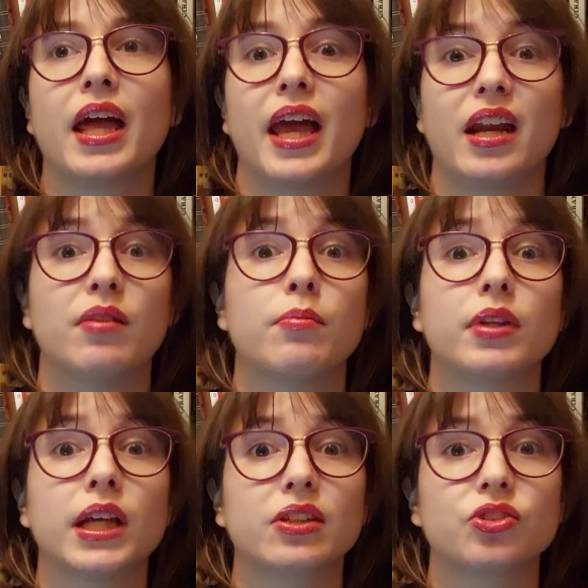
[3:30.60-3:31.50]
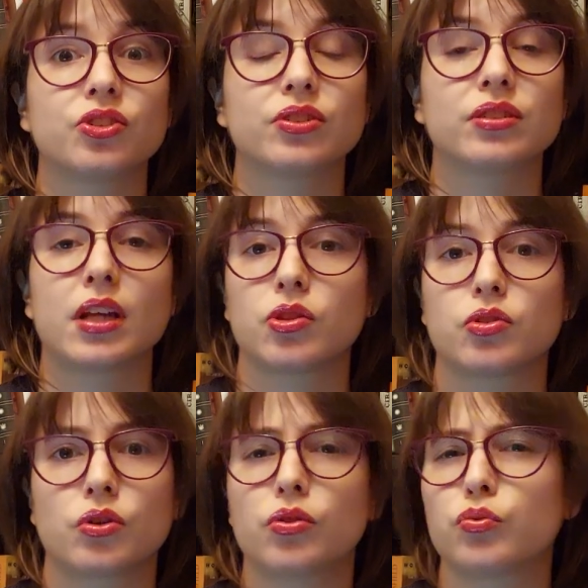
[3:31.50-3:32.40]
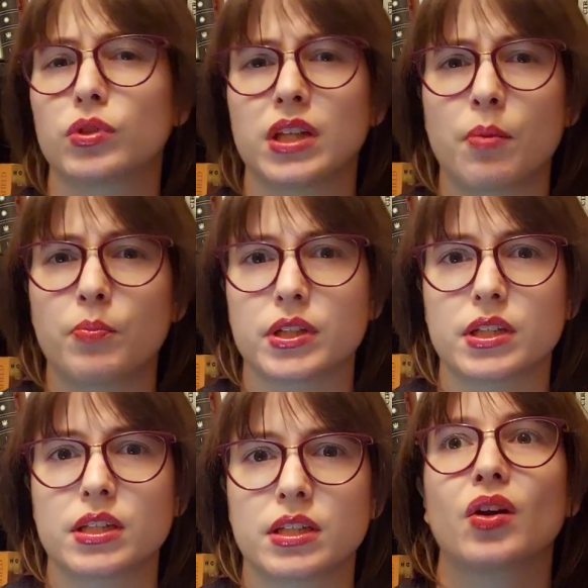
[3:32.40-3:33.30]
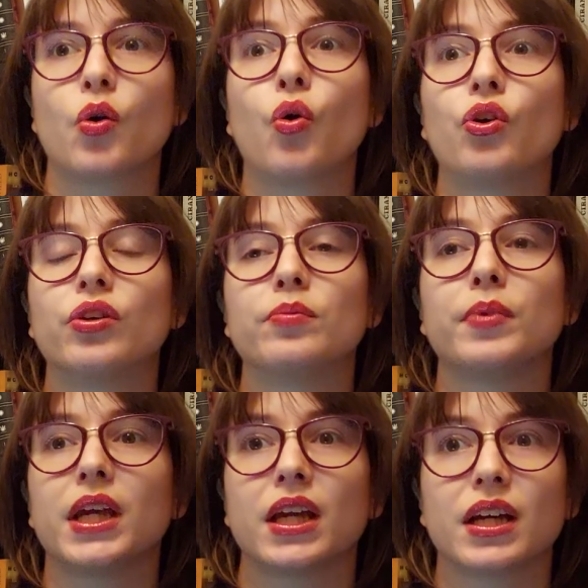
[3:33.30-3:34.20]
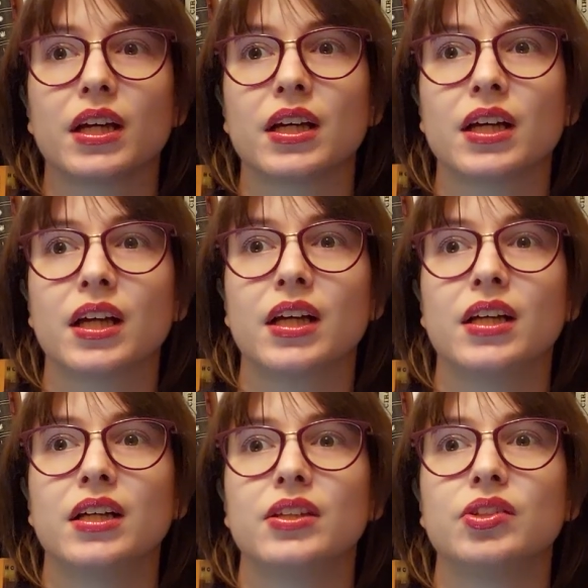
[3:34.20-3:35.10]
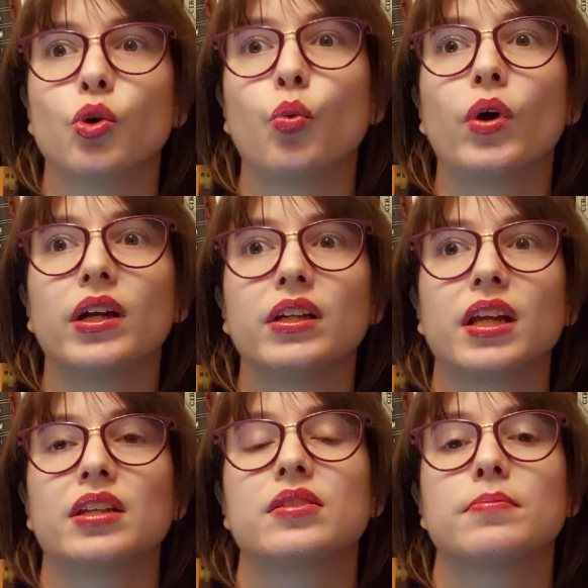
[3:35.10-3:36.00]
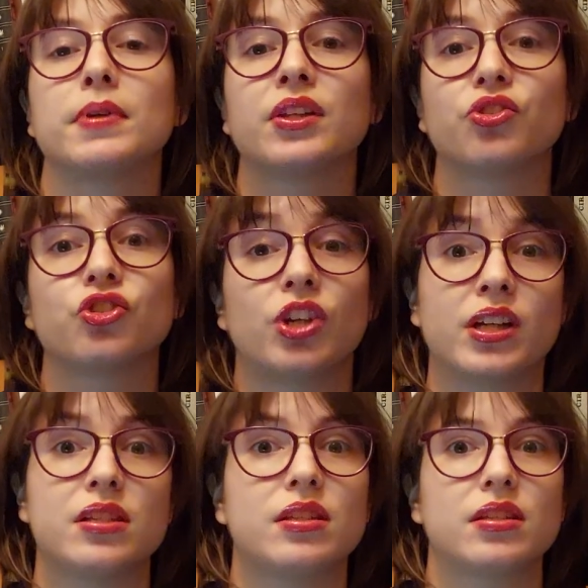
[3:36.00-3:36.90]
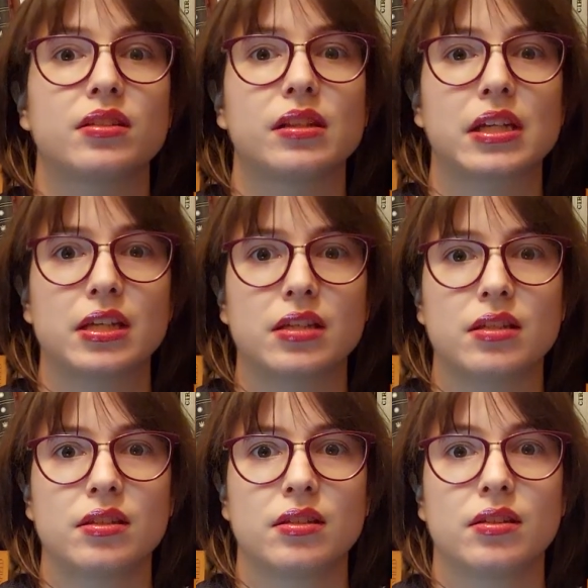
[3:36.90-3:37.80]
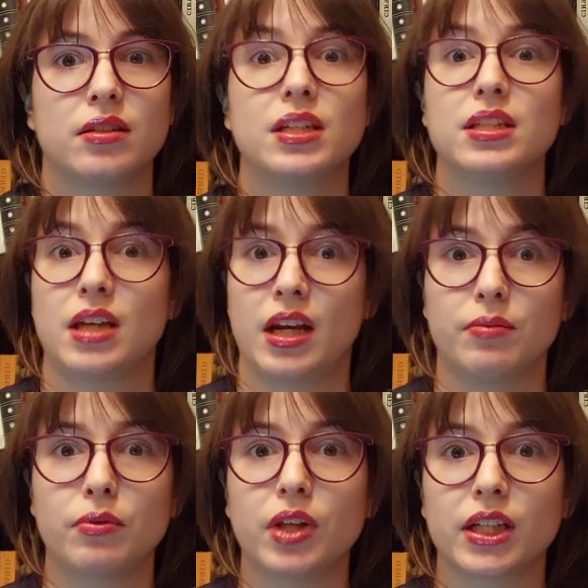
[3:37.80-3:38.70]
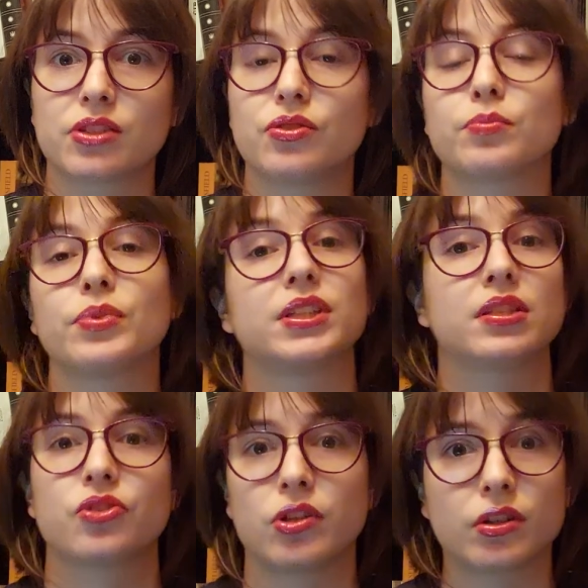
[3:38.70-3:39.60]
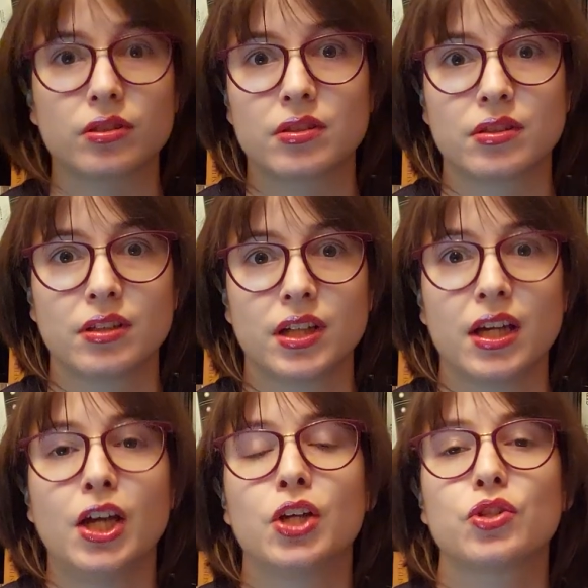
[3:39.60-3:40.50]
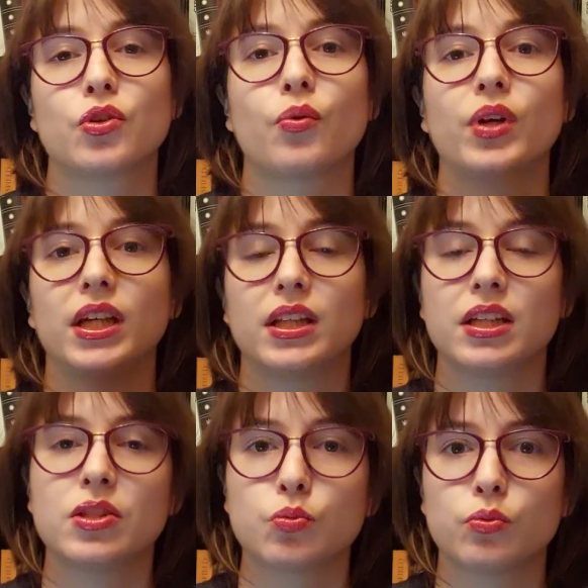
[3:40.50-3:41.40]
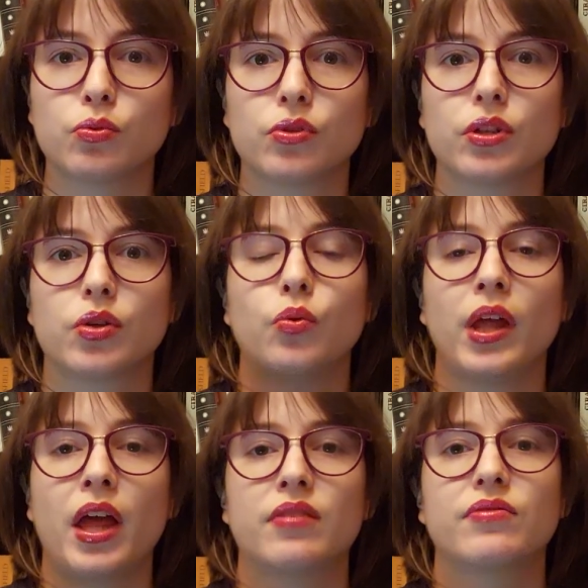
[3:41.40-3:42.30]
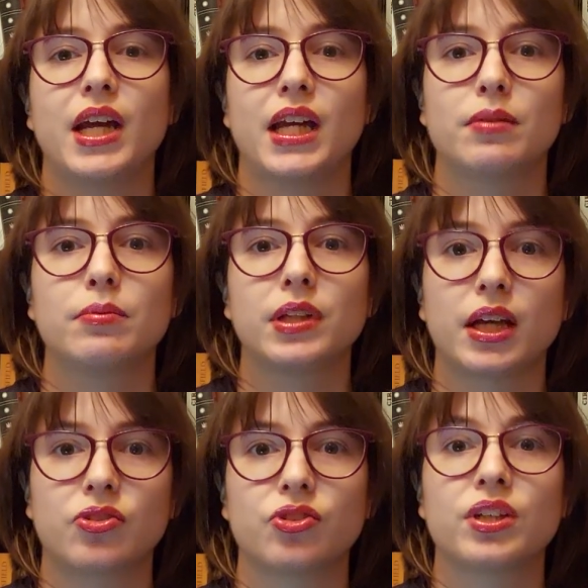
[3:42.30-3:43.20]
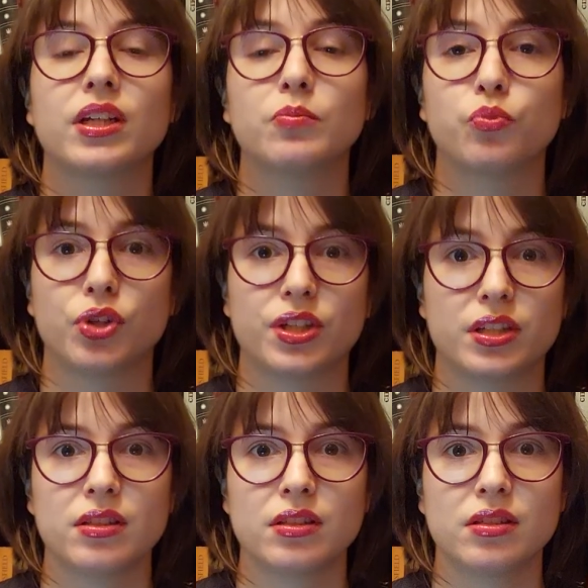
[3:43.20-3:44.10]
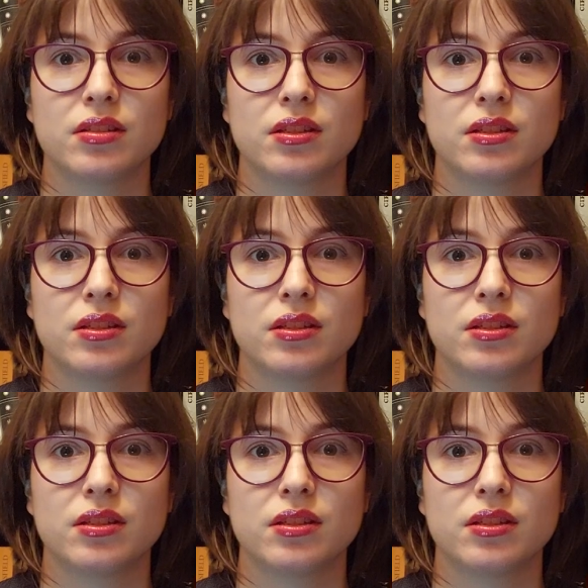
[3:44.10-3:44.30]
Hannibal Lecter, That's not what happens. Or being the one that's being chased at least is Hannibal Lecter, but it's not. So in this book we have Hannibal Lecter imprisoned